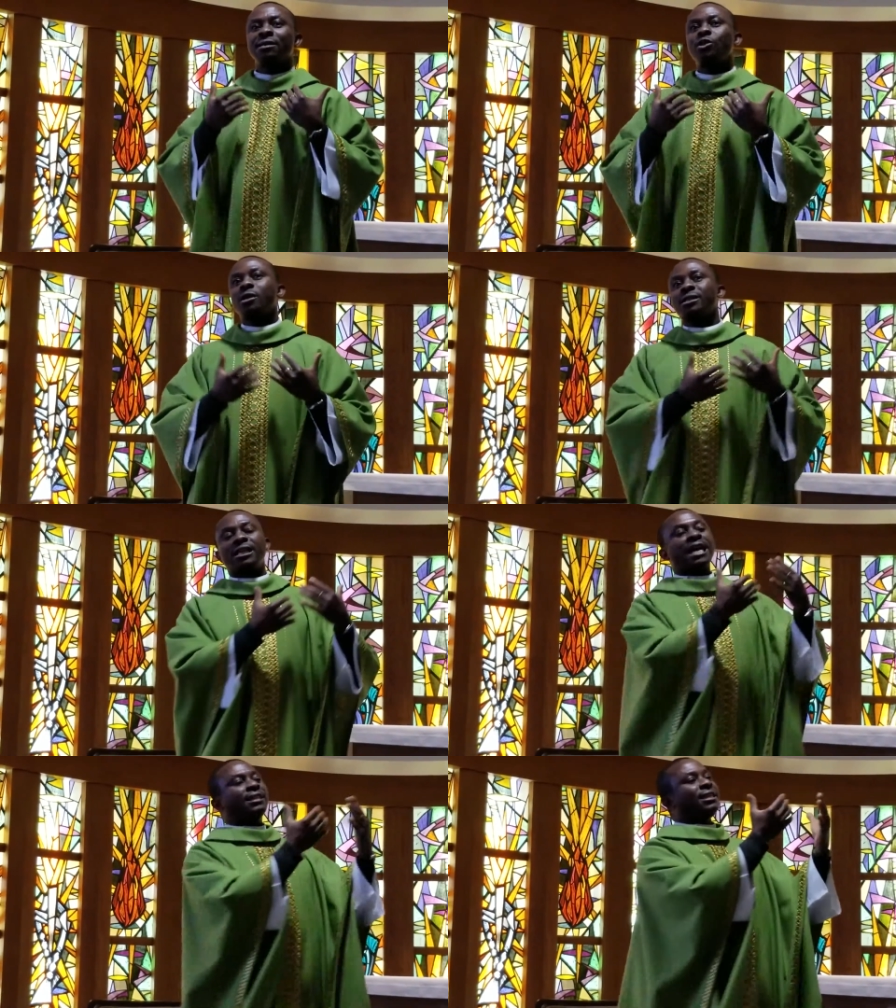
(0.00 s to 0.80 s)
just
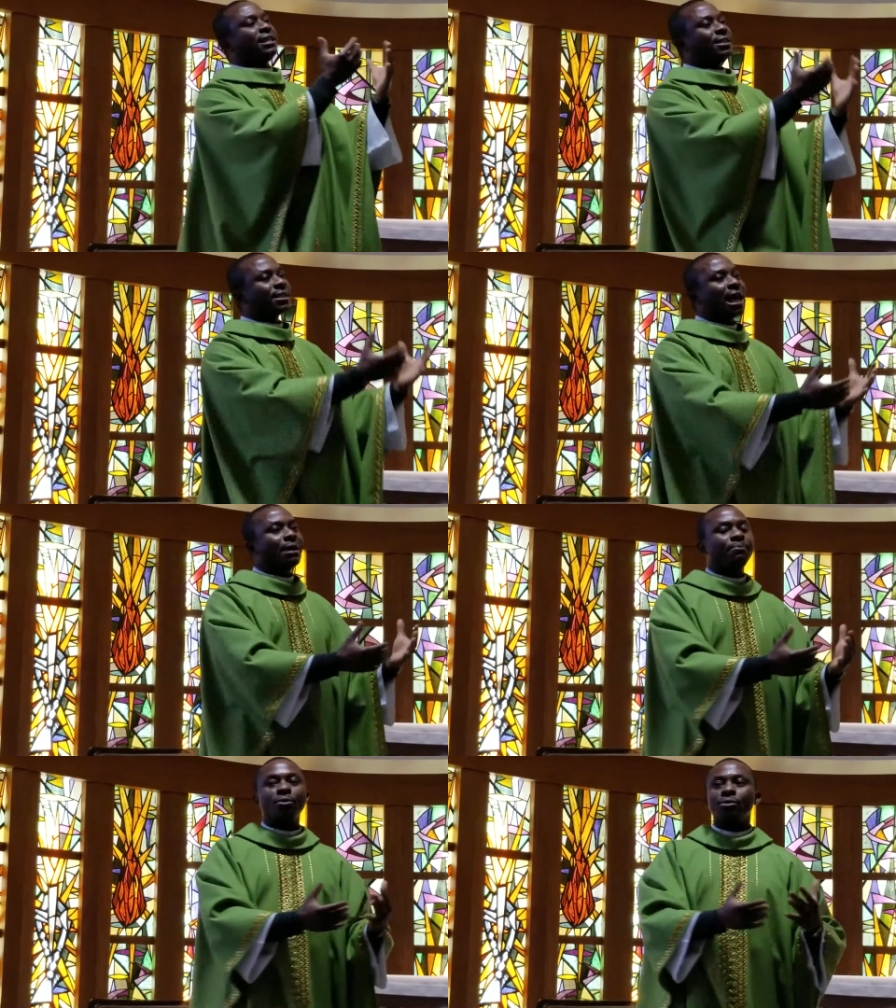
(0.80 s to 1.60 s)
like the
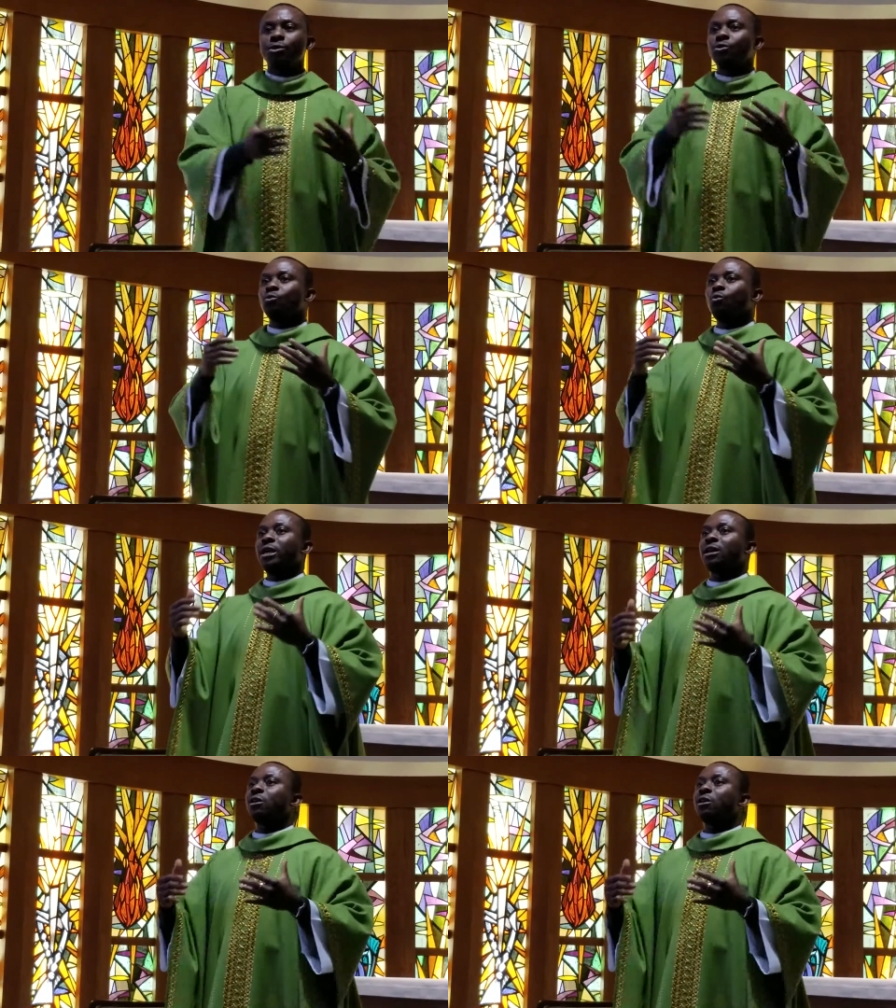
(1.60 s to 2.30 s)
disciples, we